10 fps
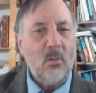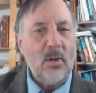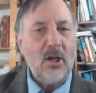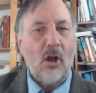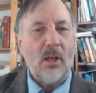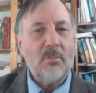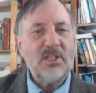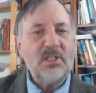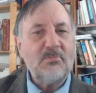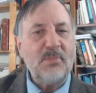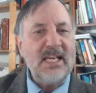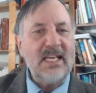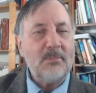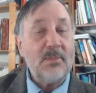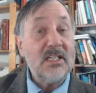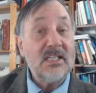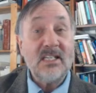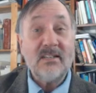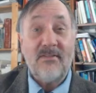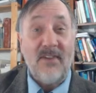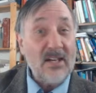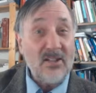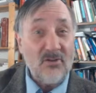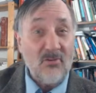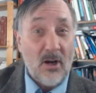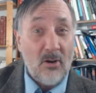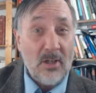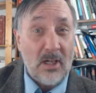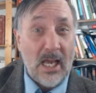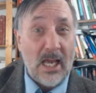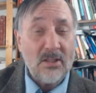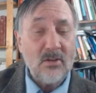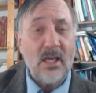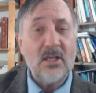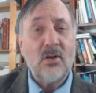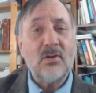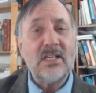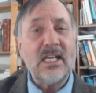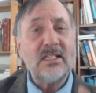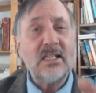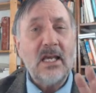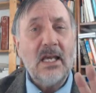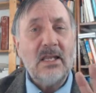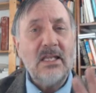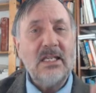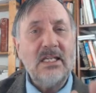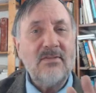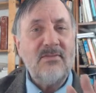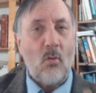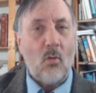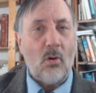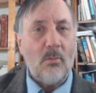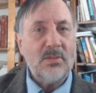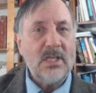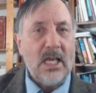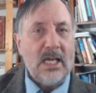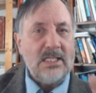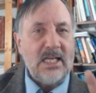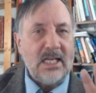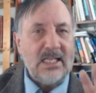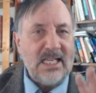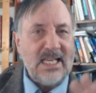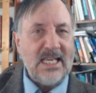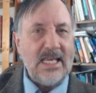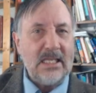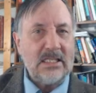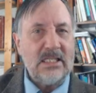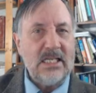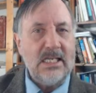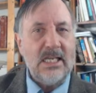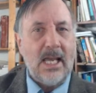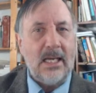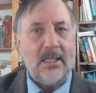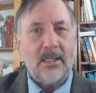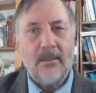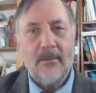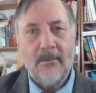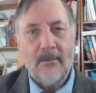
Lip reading: We call him Speedy because he's the fastest runner in the class. Okay, so it takes these forms take the est ending.